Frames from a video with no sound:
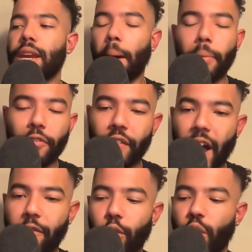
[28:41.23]
number
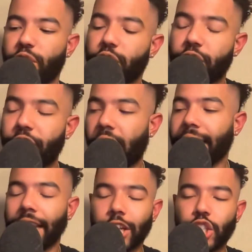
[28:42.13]
five hole if you could
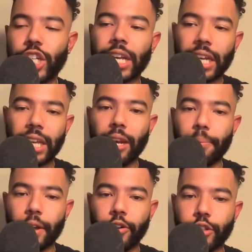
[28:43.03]
find a legit cleanup hitter.